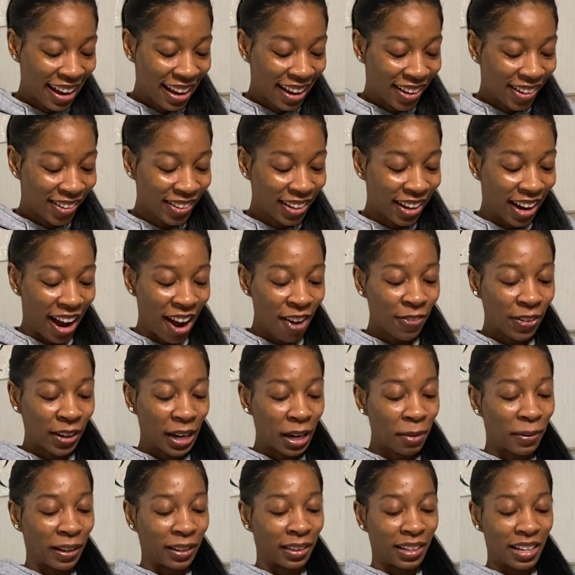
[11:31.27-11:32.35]
Oh yeah, I forgot
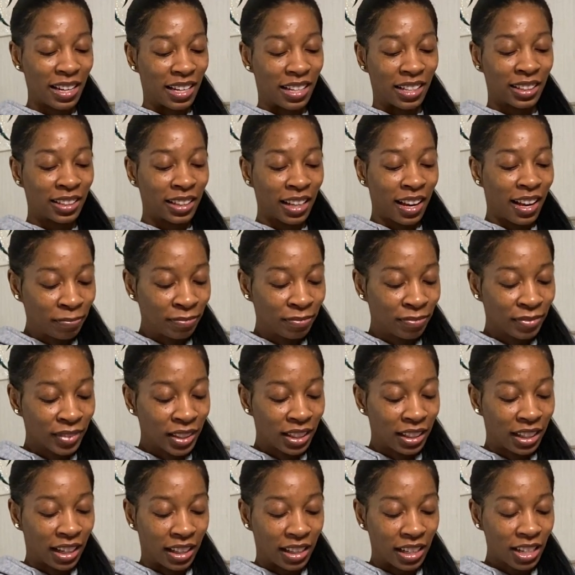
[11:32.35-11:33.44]
about these.
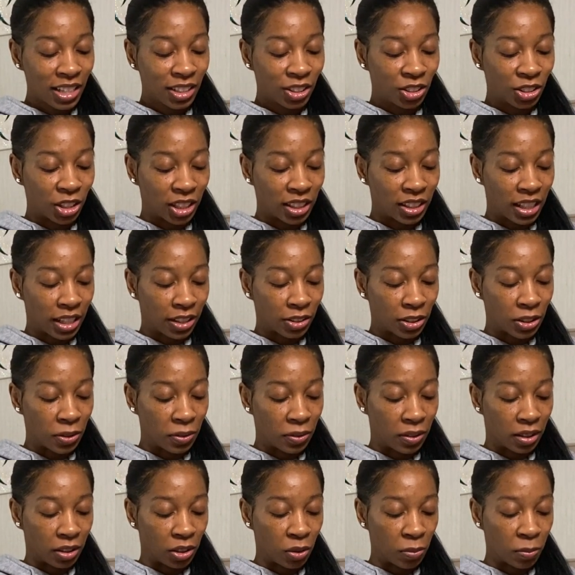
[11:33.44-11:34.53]
Yeah, these are just there too,
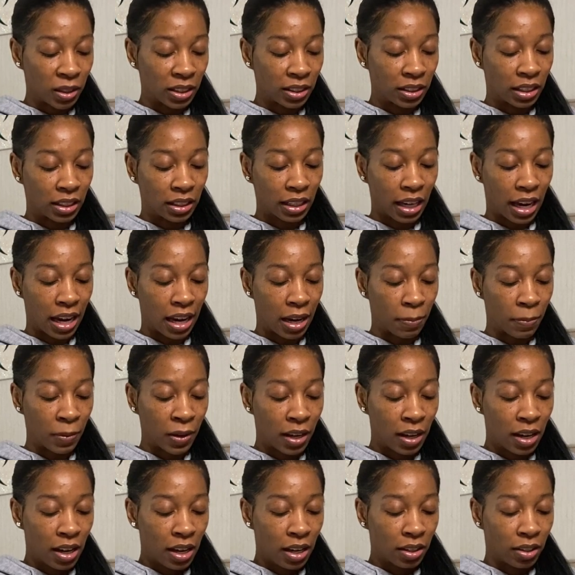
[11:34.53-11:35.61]
the You Must Escape
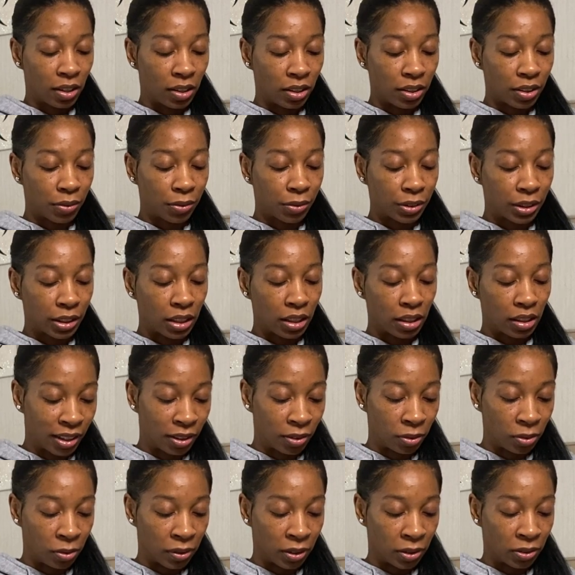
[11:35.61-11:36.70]
delivery. I
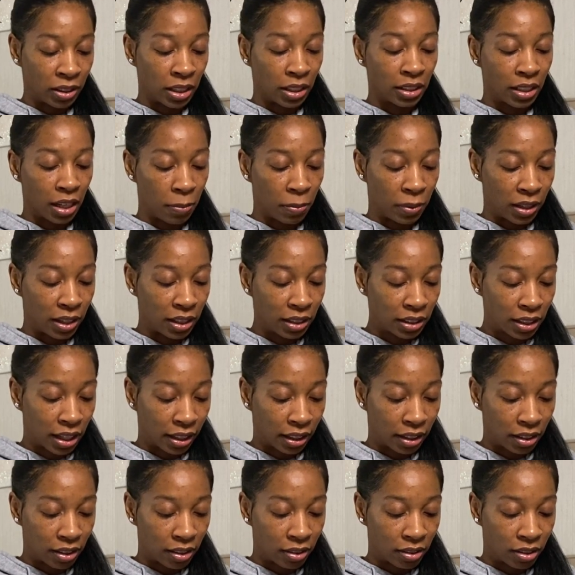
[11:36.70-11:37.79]
don't know what else to say, but it's like
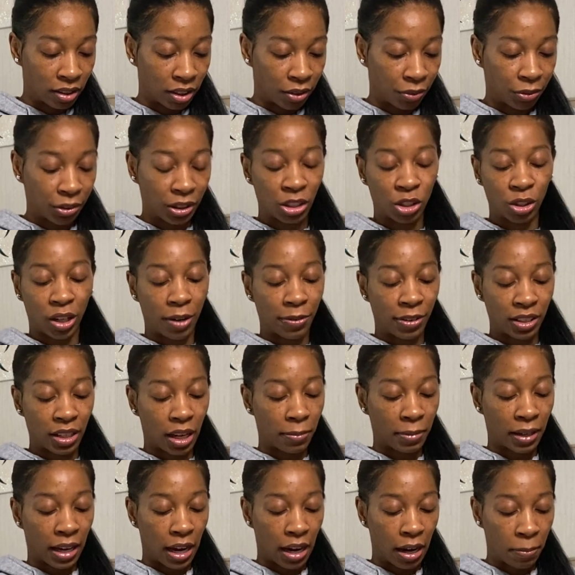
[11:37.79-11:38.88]
a delivery driver type
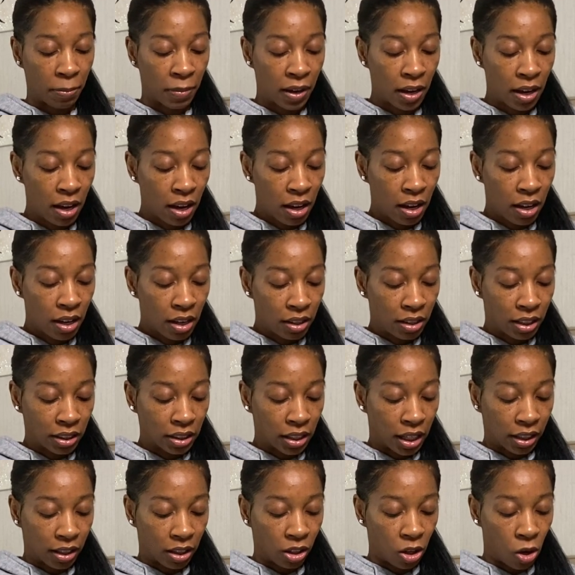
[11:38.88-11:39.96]
game. That's
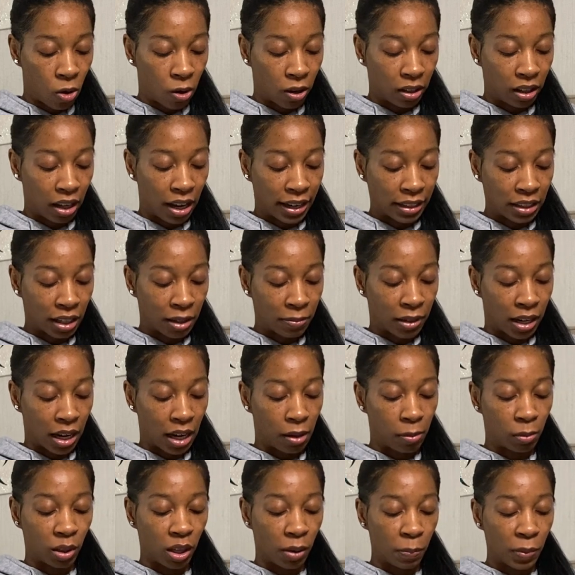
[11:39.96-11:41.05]
like a car lot type
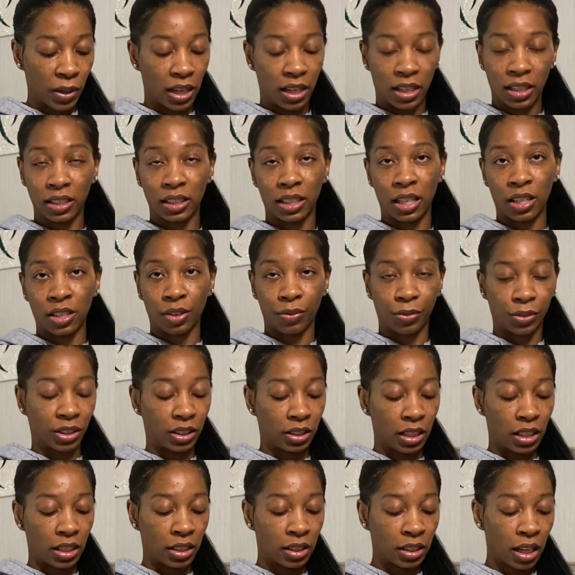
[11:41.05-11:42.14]
game, love pins and
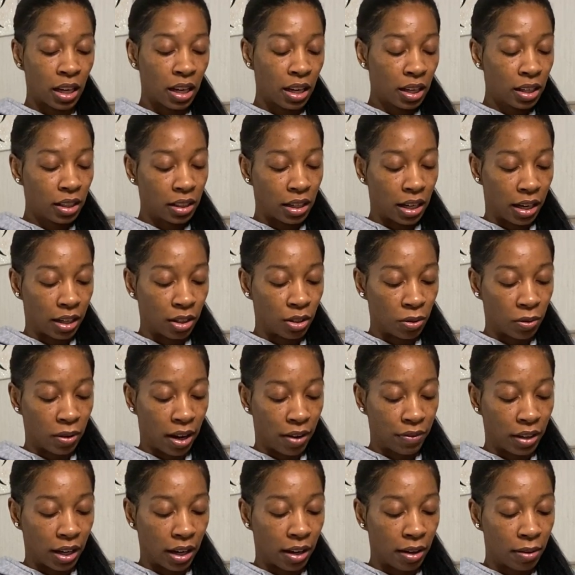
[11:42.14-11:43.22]
differences. Yeah, I do
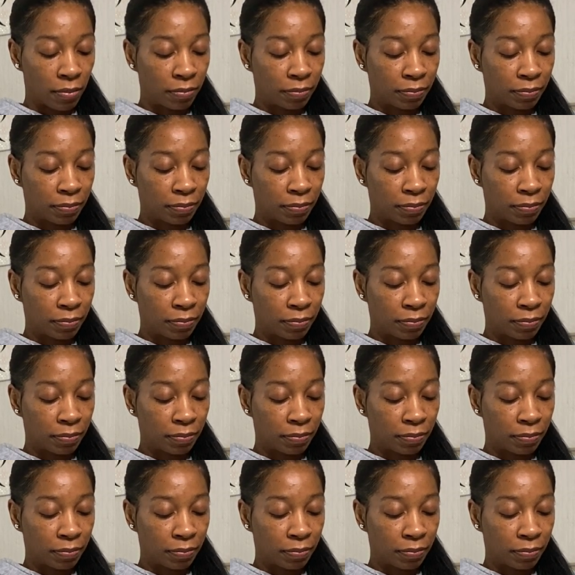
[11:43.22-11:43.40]
have that.